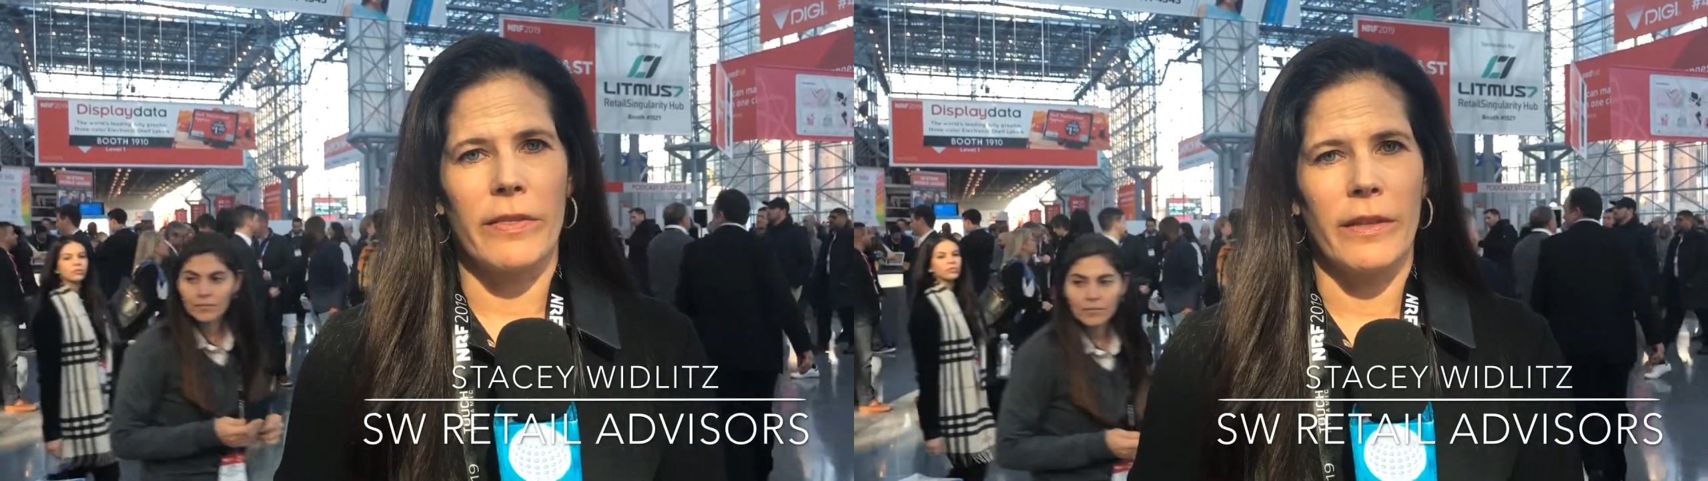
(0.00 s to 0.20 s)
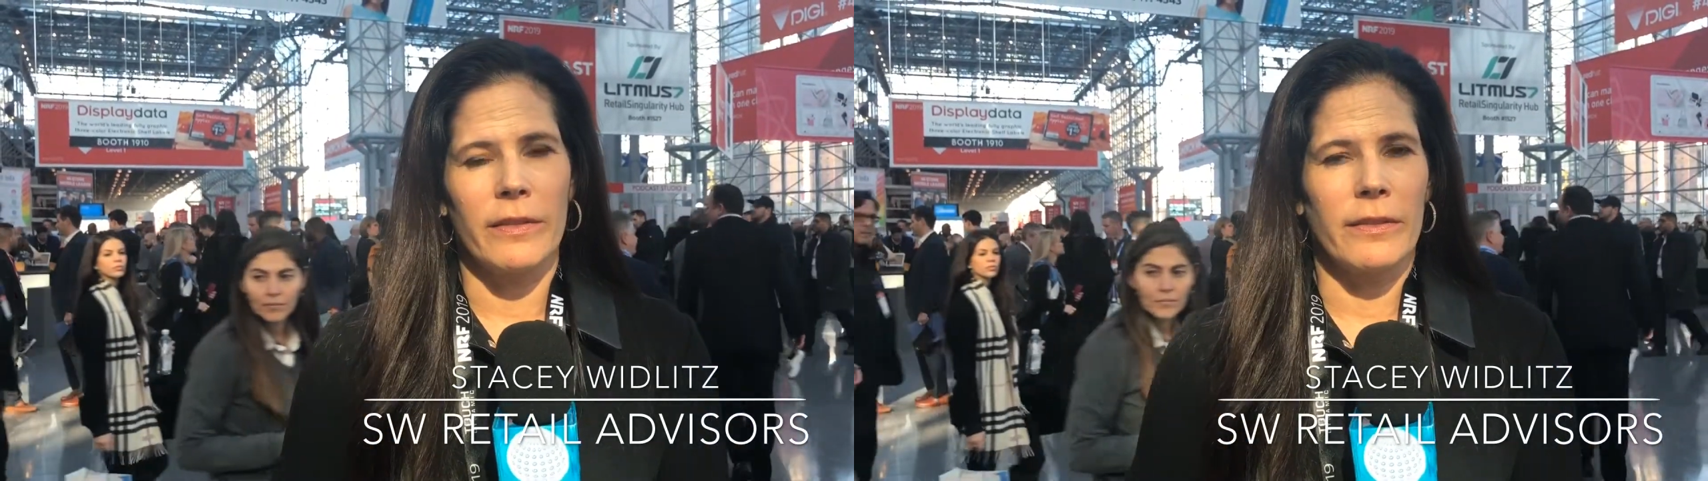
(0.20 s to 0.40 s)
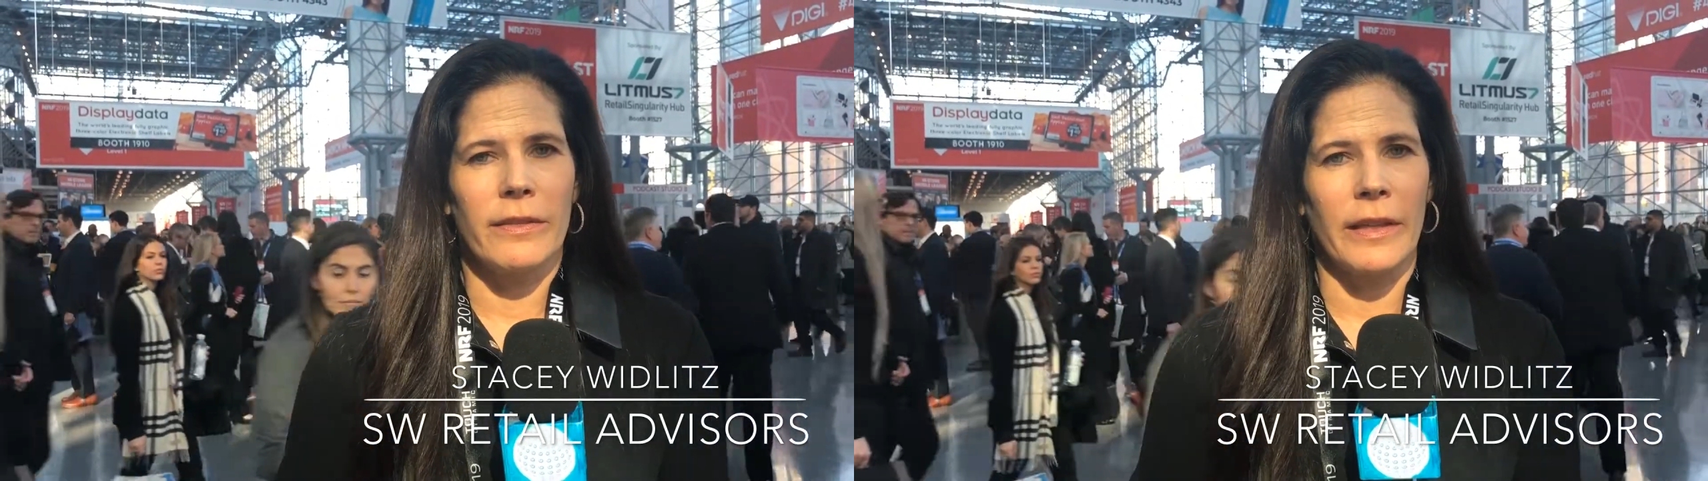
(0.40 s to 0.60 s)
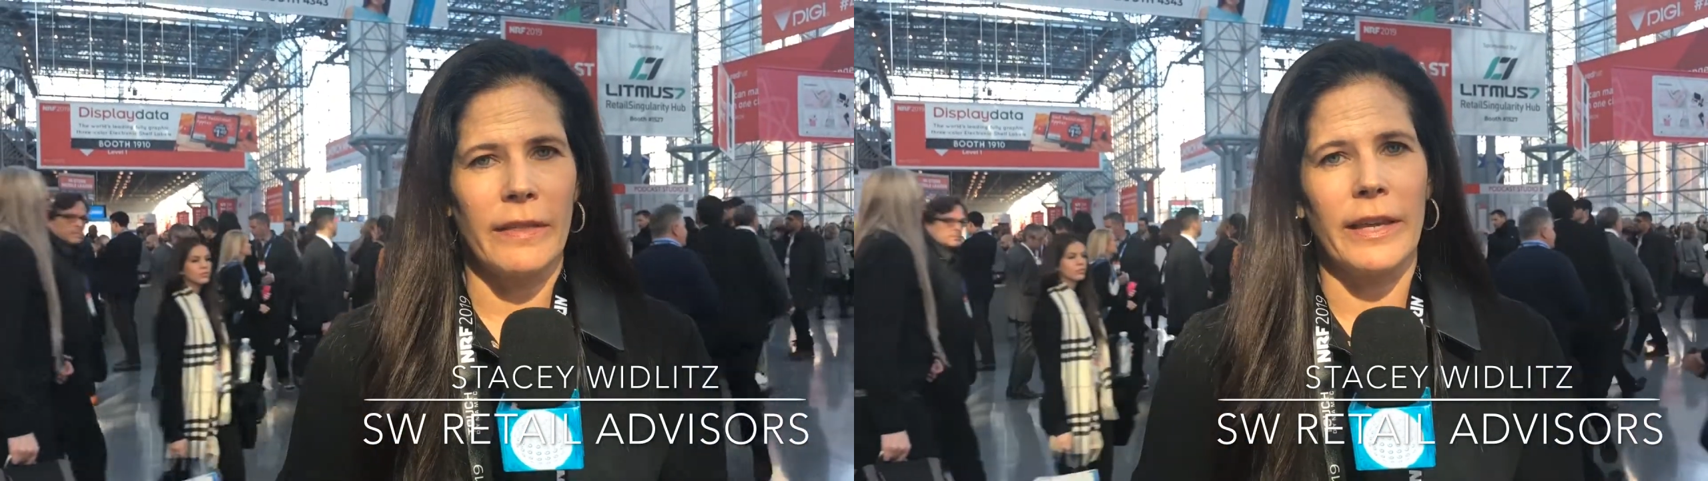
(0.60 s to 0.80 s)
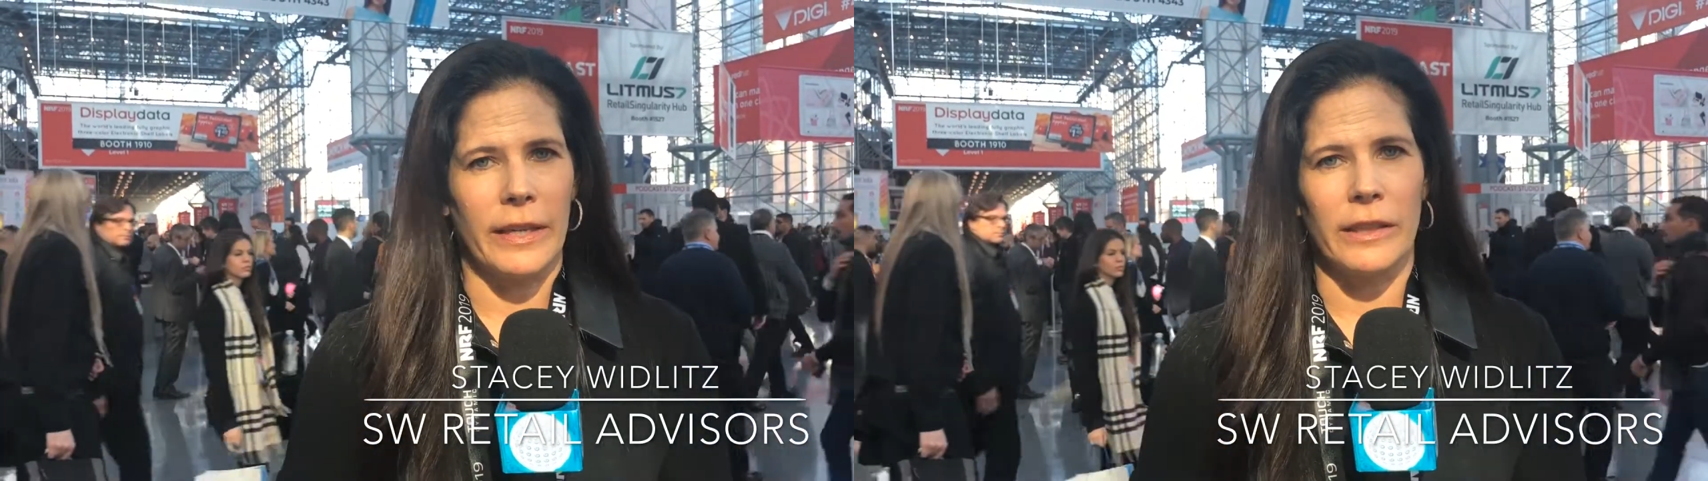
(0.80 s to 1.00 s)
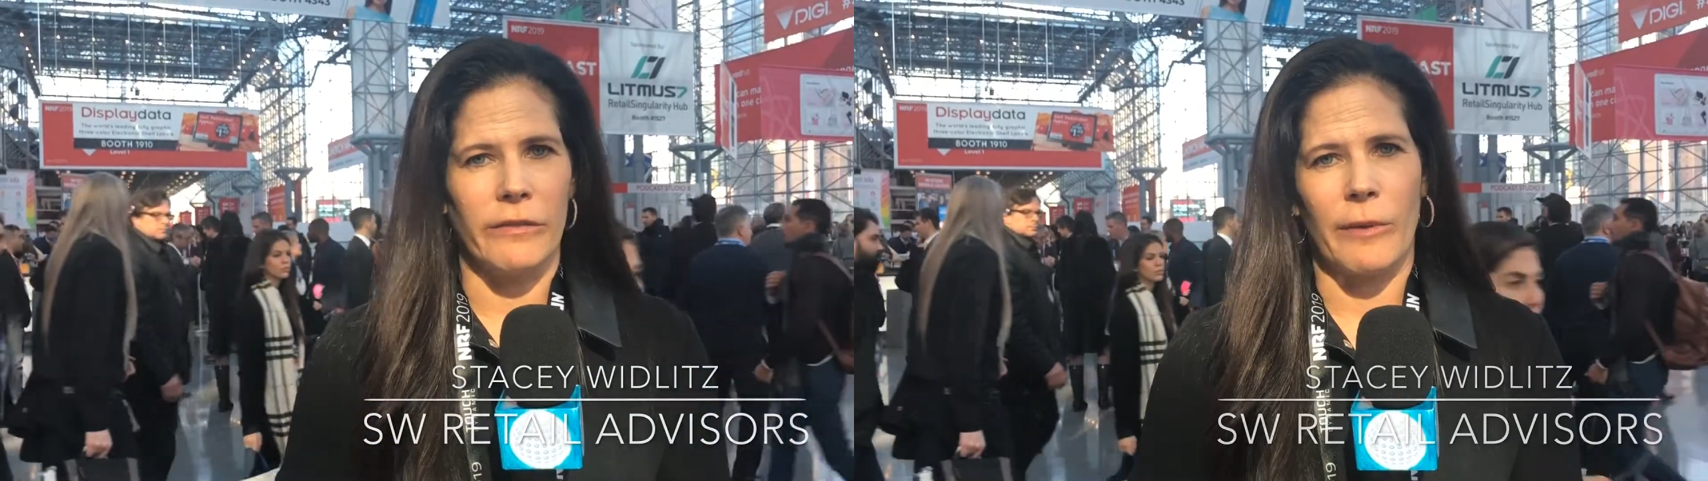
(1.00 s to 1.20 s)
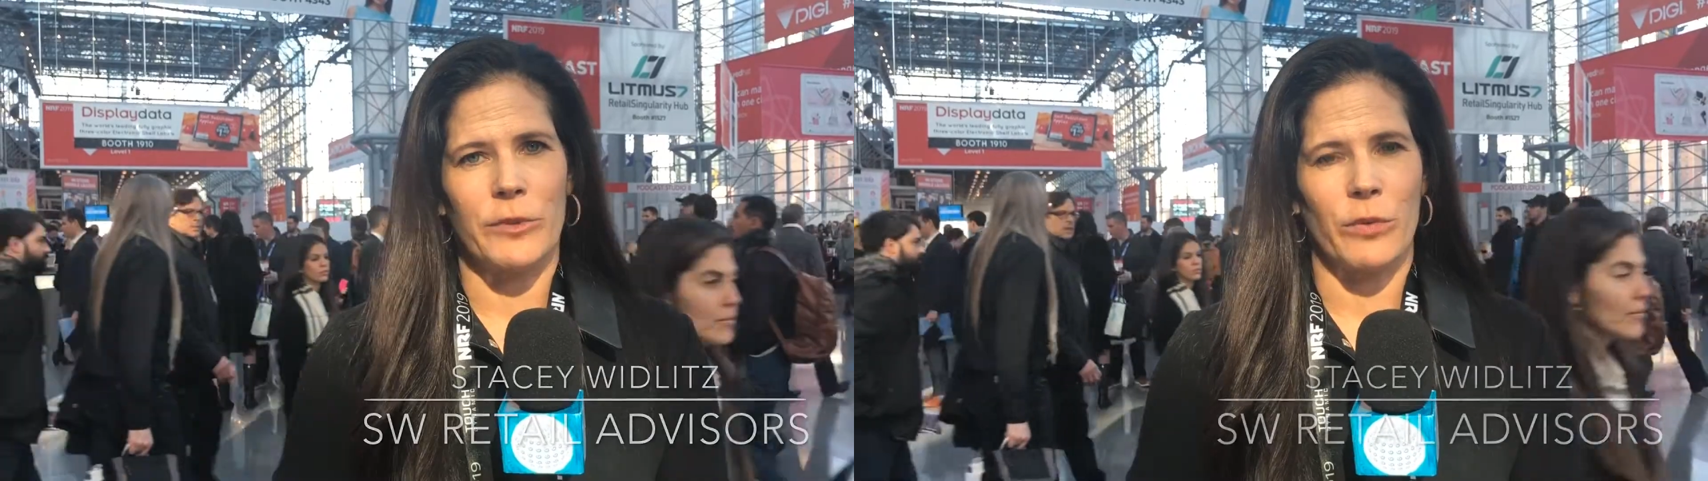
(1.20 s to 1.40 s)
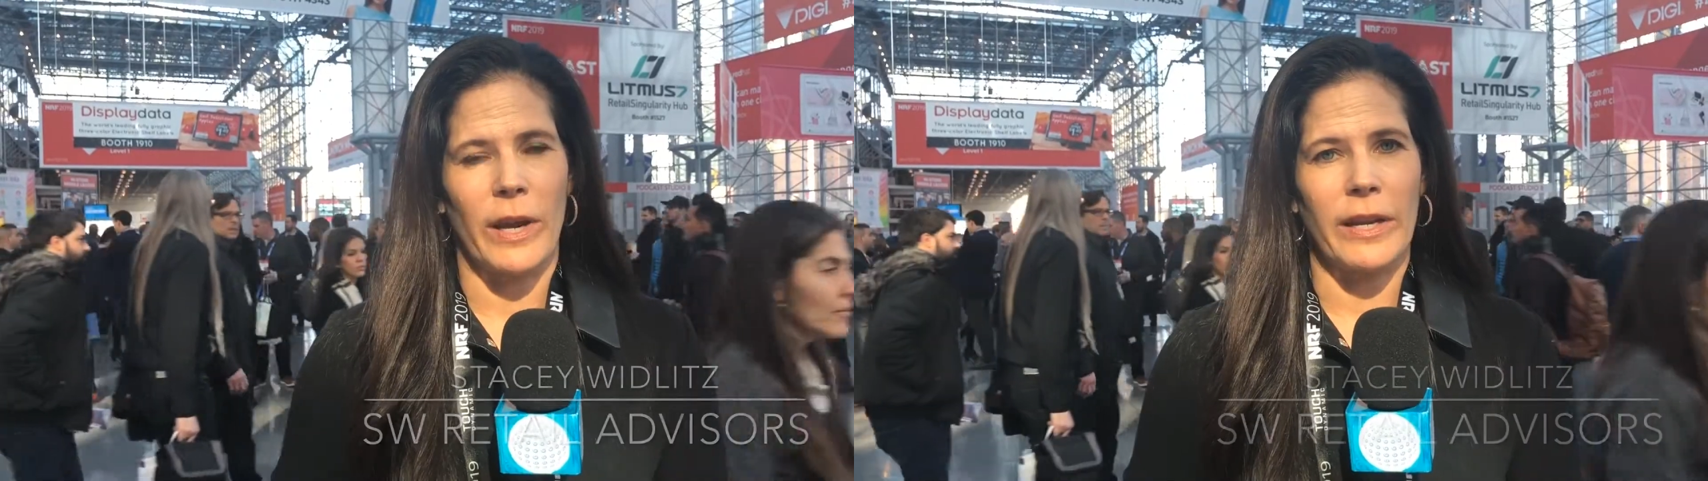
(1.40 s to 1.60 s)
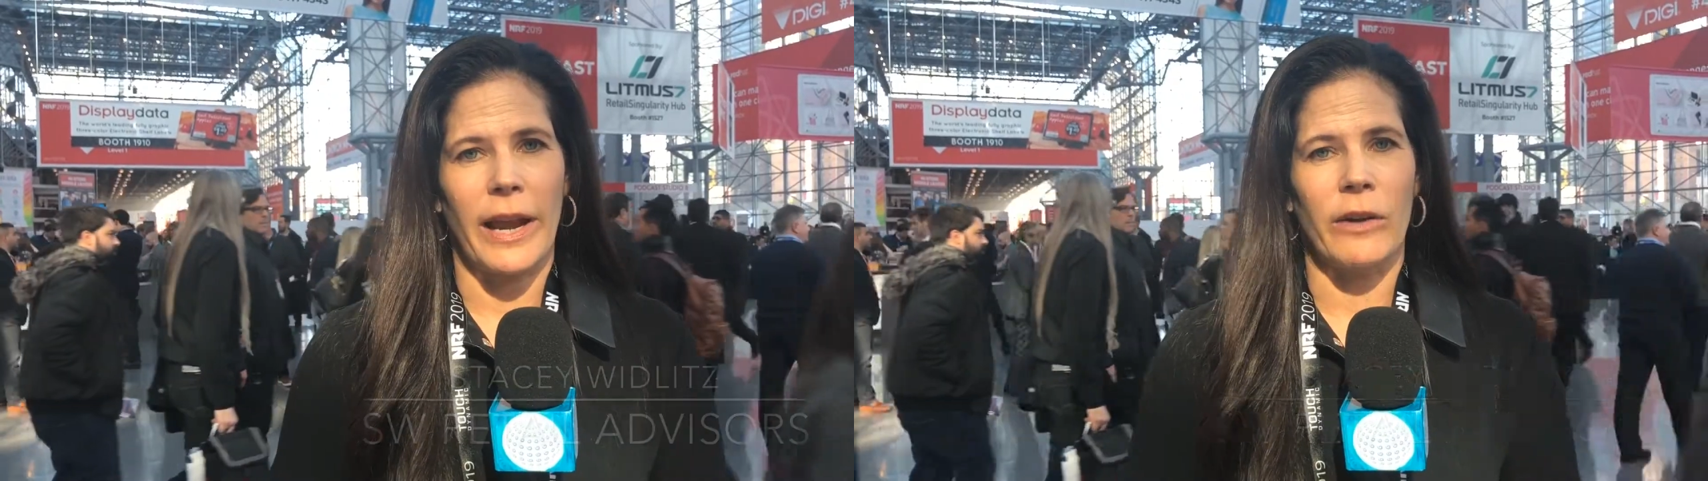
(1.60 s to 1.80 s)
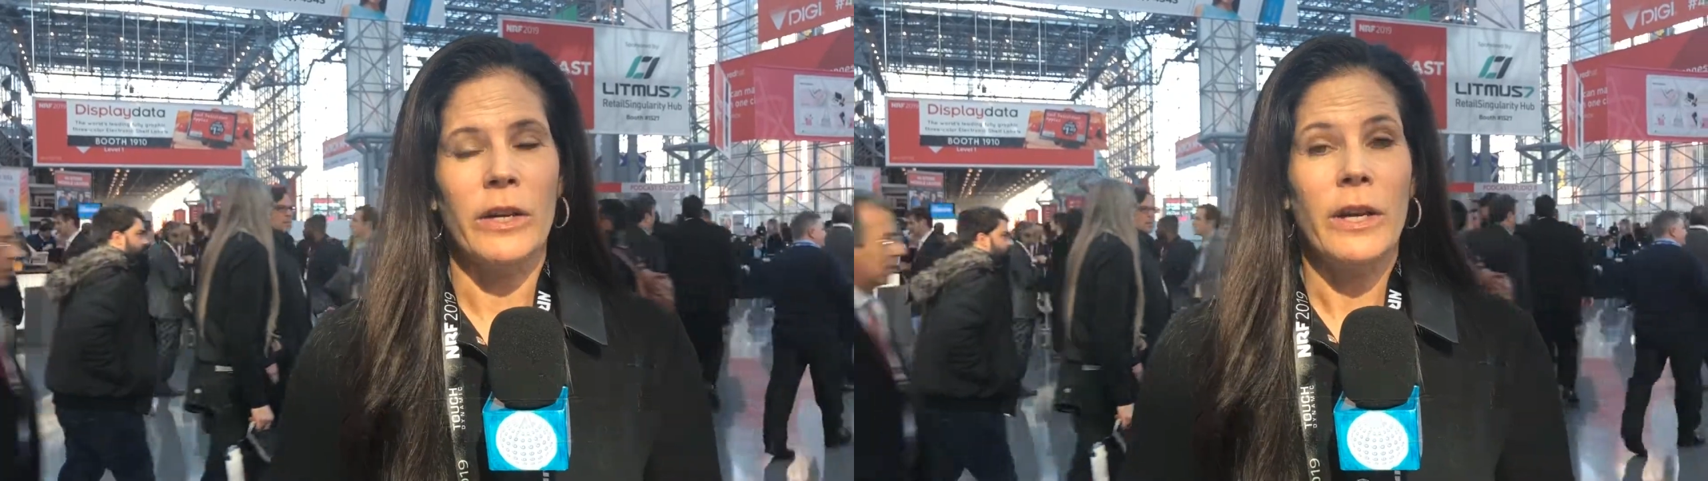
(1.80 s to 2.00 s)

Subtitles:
than they can live up to right now.